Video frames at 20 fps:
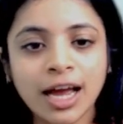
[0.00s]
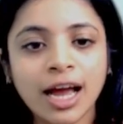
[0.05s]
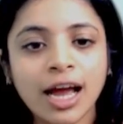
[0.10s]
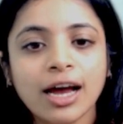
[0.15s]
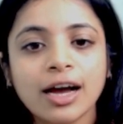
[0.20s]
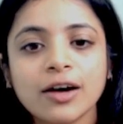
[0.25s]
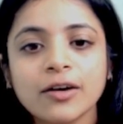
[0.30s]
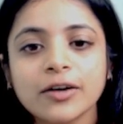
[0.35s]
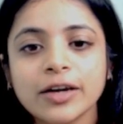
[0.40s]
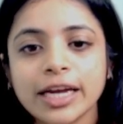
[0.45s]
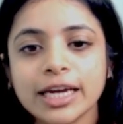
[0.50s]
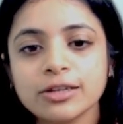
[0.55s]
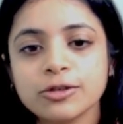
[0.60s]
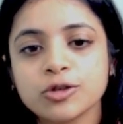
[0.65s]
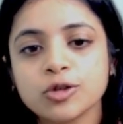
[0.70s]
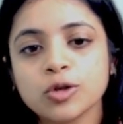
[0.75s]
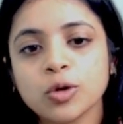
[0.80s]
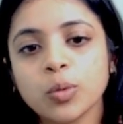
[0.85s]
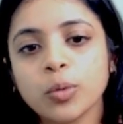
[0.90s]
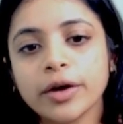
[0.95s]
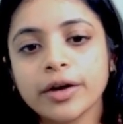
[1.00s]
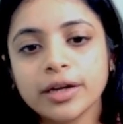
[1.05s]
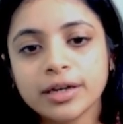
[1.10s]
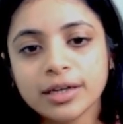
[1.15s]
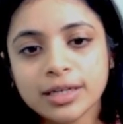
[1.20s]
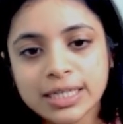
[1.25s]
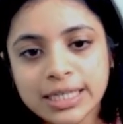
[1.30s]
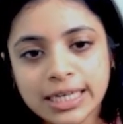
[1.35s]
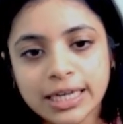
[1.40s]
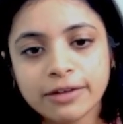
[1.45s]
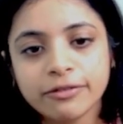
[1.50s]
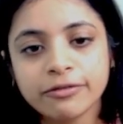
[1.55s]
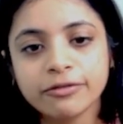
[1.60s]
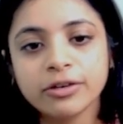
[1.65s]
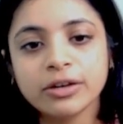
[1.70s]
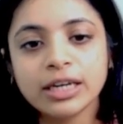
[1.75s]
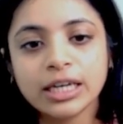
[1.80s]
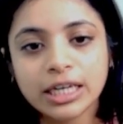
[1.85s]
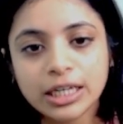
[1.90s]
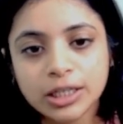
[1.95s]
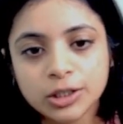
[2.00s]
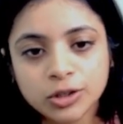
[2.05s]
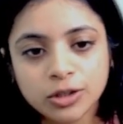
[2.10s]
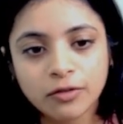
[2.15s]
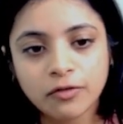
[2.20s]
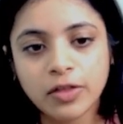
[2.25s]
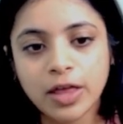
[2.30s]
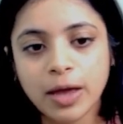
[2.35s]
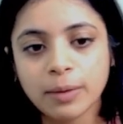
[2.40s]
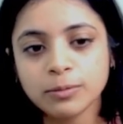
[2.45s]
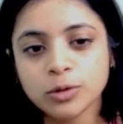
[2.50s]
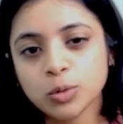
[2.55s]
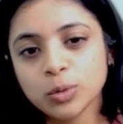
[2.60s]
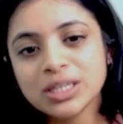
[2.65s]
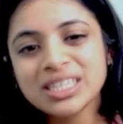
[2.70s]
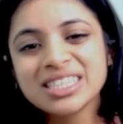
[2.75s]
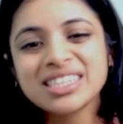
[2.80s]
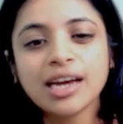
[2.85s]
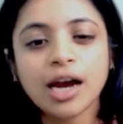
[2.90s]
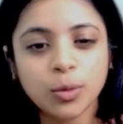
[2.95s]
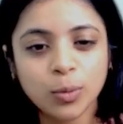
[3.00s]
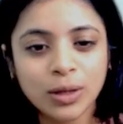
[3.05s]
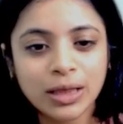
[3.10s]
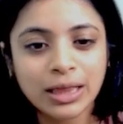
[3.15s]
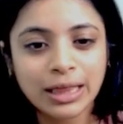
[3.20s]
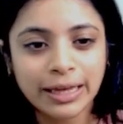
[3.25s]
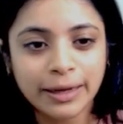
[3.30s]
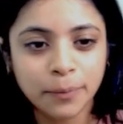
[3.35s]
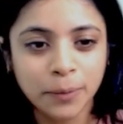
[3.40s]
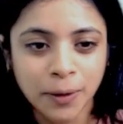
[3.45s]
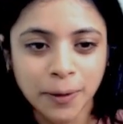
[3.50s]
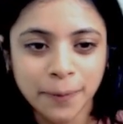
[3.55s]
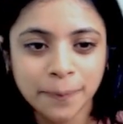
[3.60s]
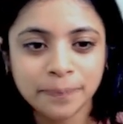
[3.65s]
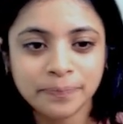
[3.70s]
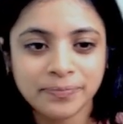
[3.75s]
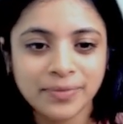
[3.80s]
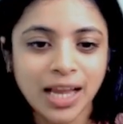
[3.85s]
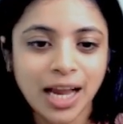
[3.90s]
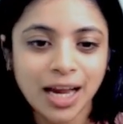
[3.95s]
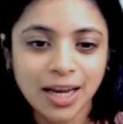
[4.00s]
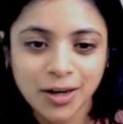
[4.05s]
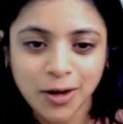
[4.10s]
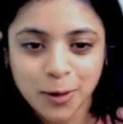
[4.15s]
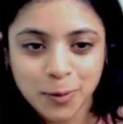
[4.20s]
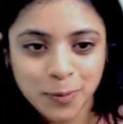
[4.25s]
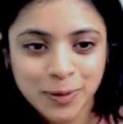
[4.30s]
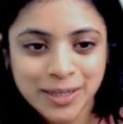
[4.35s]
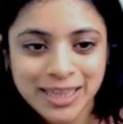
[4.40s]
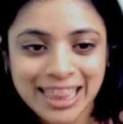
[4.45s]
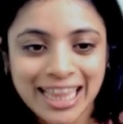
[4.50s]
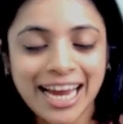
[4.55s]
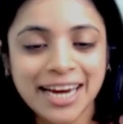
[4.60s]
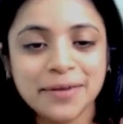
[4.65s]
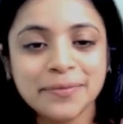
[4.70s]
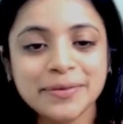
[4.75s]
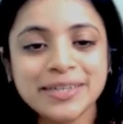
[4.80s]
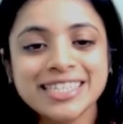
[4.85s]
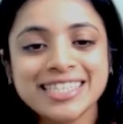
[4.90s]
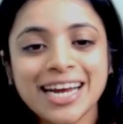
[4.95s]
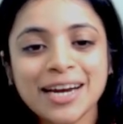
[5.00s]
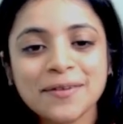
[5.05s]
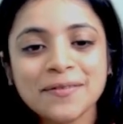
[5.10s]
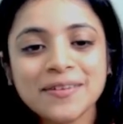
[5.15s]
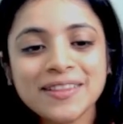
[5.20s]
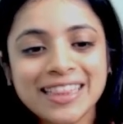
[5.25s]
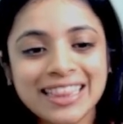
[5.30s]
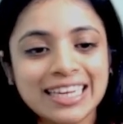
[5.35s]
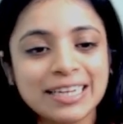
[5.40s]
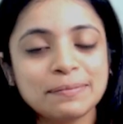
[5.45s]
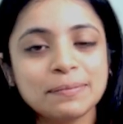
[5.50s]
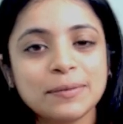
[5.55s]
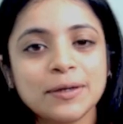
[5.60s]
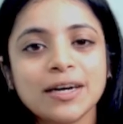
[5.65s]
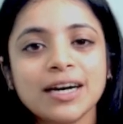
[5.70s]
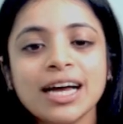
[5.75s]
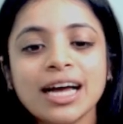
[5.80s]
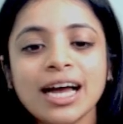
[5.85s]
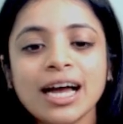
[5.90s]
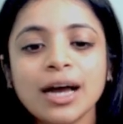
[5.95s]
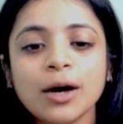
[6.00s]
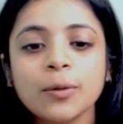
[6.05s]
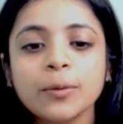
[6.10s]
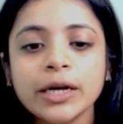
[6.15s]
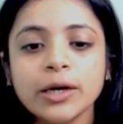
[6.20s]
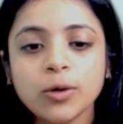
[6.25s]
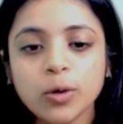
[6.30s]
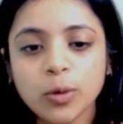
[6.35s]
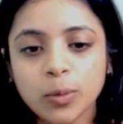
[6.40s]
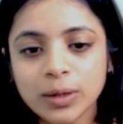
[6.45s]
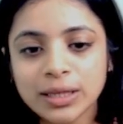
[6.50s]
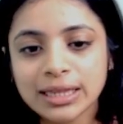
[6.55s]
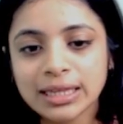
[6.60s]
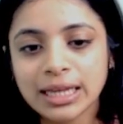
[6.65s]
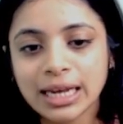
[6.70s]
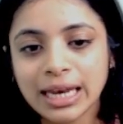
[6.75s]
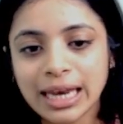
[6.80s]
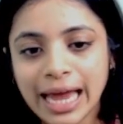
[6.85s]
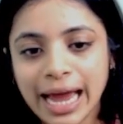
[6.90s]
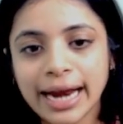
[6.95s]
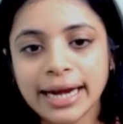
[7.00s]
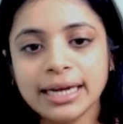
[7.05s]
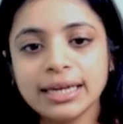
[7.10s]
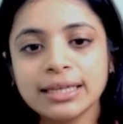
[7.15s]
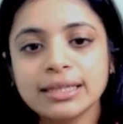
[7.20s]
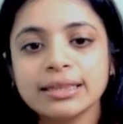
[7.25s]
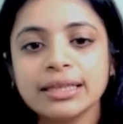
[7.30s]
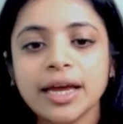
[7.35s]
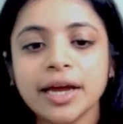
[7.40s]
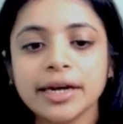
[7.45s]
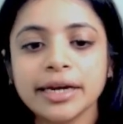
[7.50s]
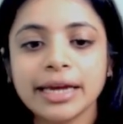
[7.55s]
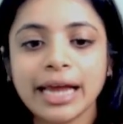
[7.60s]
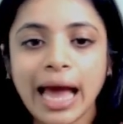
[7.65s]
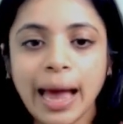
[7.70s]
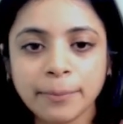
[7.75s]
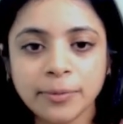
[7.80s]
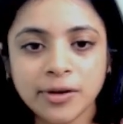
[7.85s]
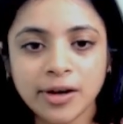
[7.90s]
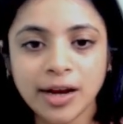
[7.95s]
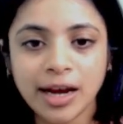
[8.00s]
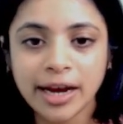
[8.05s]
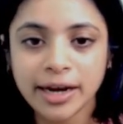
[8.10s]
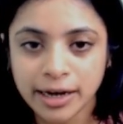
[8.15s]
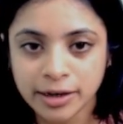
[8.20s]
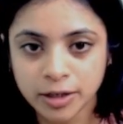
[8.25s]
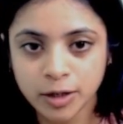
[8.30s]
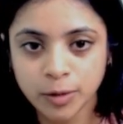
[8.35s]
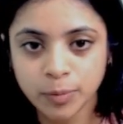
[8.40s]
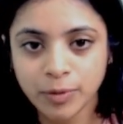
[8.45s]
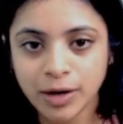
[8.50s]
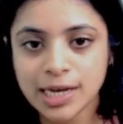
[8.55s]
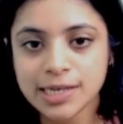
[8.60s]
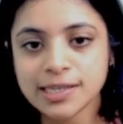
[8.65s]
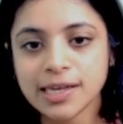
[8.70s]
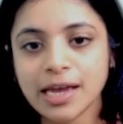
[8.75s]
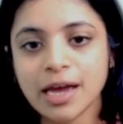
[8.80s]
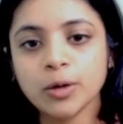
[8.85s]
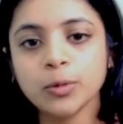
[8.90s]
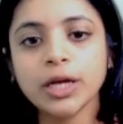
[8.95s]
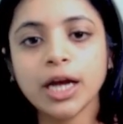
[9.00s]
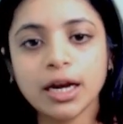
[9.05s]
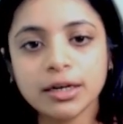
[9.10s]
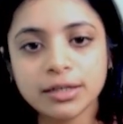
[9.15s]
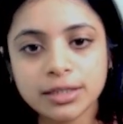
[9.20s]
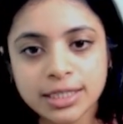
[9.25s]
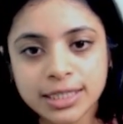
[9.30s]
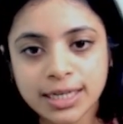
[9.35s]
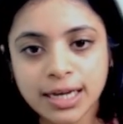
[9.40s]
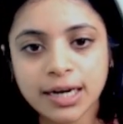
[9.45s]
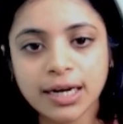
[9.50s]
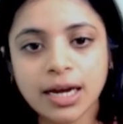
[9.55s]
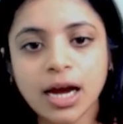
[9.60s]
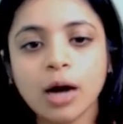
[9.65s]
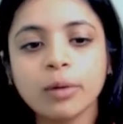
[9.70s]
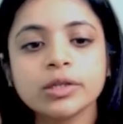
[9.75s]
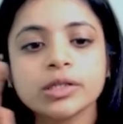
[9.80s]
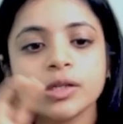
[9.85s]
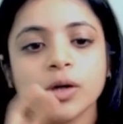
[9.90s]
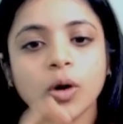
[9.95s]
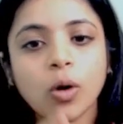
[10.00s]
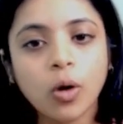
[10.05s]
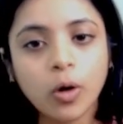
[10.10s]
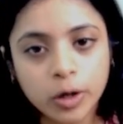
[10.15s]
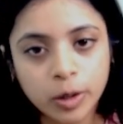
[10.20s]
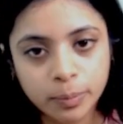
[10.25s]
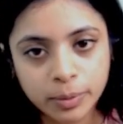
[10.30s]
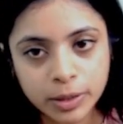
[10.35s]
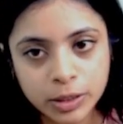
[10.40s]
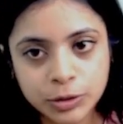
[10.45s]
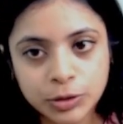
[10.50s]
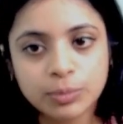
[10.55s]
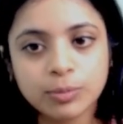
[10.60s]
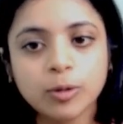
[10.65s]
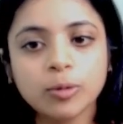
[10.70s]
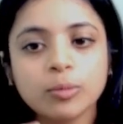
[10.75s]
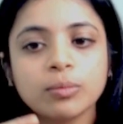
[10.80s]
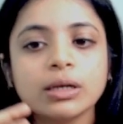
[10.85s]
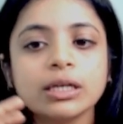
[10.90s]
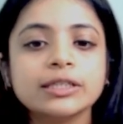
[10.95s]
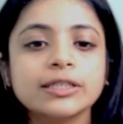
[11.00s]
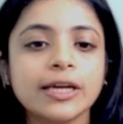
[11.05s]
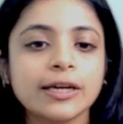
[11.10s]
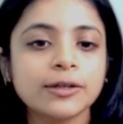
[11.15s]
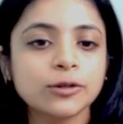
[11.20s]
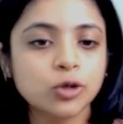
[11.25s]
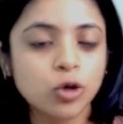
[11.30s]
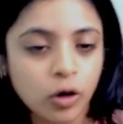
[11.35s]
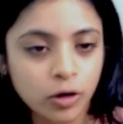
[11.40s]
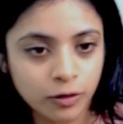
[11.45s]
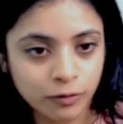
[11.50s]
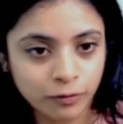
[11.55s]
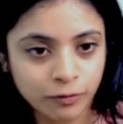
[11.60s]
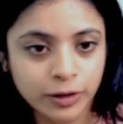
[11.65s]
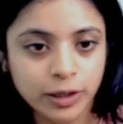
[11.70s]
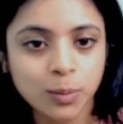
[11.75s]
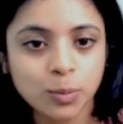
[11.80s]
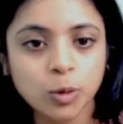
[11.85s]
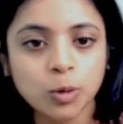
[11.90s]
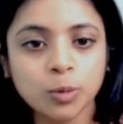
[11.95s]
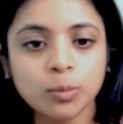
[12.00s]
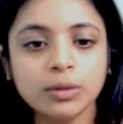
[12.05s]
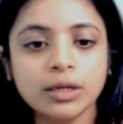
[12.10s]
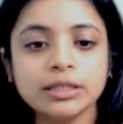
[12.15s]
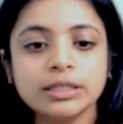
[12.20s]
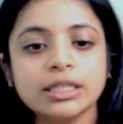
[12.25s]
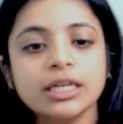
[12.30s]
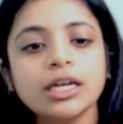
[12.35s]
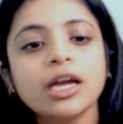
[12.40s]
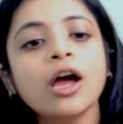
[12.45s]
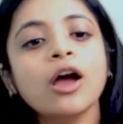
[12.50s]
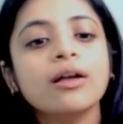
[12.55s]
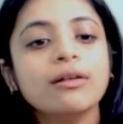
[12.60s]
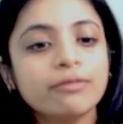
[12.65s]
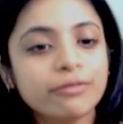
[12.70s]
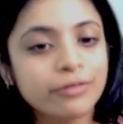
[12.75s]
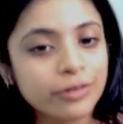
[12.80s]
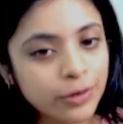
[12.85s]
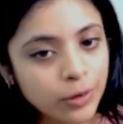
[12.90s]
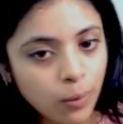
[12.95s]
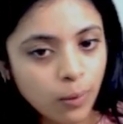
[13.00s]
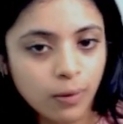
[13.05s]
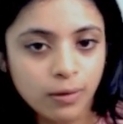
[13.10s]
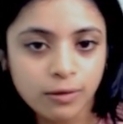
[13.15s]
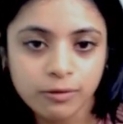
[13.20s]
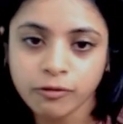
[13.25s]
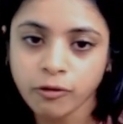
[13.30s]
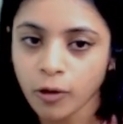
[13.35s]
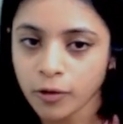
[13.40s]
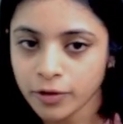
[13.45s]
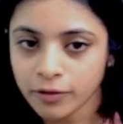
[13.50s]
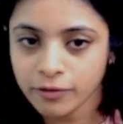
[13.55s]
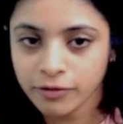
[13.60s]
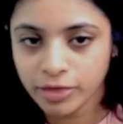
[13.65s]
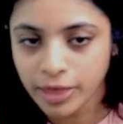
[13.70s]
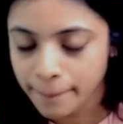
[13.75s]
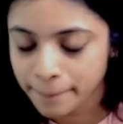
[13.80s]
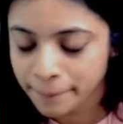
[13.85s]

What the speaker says: Okay, so we're going to see for each of them. So we start with labor, not with land. We start with labor. We go with land, then capital and enterprise, and we understand how is the occupational mobility and geographical mobility for all four of them.